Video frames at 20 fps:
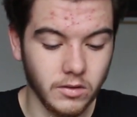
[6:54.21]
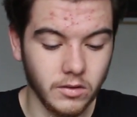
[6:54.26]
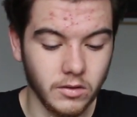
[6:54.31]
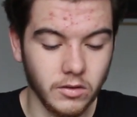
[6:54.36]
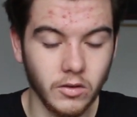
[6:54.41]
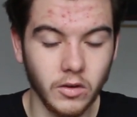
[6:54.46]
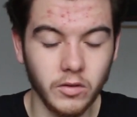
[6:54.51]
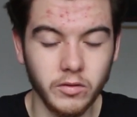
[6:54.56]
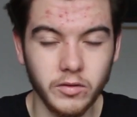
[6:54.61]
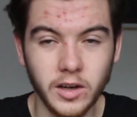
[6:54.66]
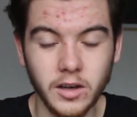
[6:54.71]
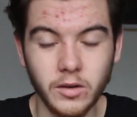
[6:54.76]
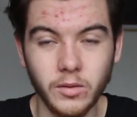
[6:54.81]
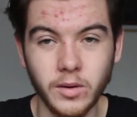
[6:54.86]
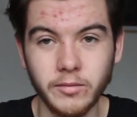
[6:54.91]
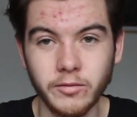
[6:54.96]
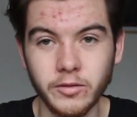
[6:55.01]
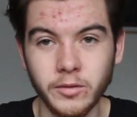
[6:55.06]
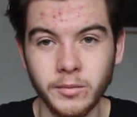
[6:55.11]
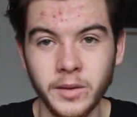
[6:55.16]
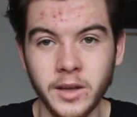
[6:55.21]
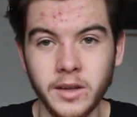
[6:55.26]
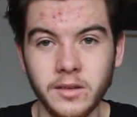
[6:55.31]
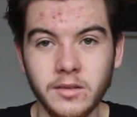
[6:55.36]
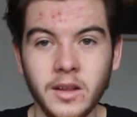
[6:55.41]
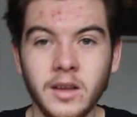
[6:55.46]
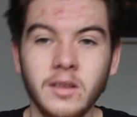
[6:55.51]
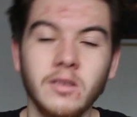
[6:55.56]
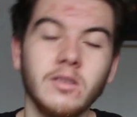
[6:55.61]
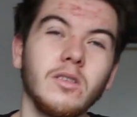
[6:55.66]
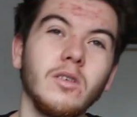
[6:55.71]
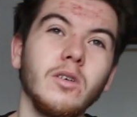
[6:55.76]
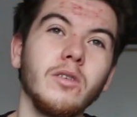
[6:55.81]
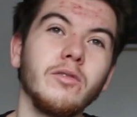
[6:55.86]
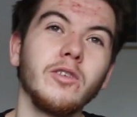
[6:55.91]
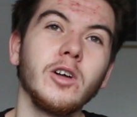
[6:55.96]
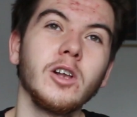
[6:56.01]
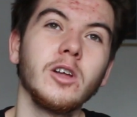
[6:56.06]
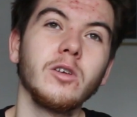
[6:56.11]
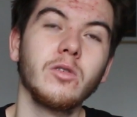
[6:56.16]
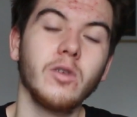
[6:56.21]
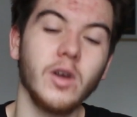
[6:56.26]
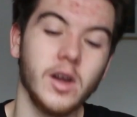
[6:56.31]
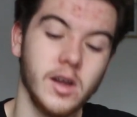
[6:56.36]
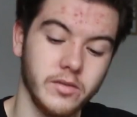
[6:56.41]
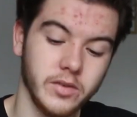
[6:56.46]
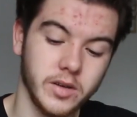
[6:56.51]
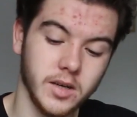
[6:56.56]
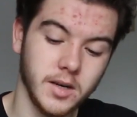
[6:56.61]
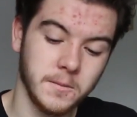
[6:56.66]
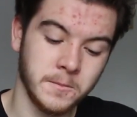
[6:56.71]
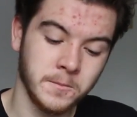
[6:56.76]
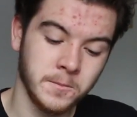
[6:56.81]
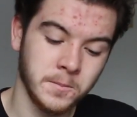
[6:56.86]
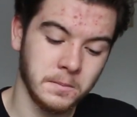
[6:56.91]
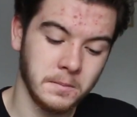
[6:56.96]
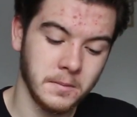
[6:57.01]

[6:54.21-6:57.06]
sort of follow on from this. They sort of follow Craven